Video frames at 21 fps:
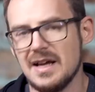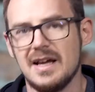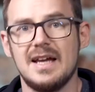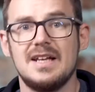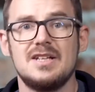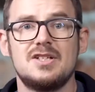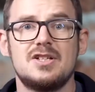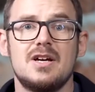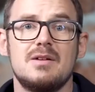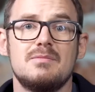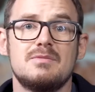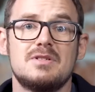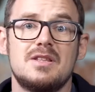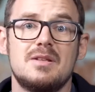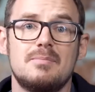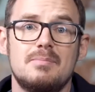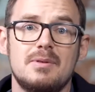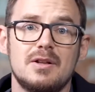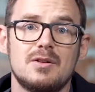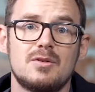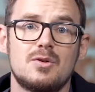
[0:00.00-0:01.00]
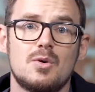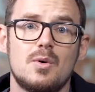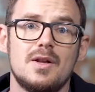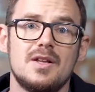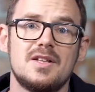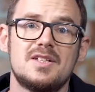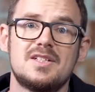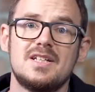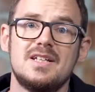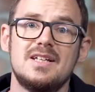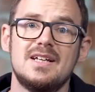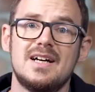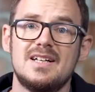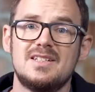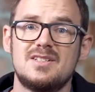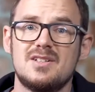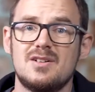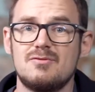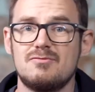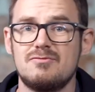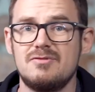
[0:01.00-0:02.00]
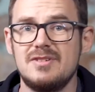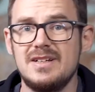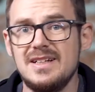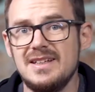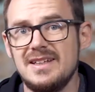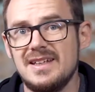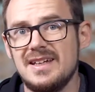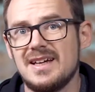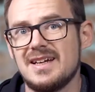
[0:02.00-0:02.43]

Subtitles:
In terms of the build quality, I don't really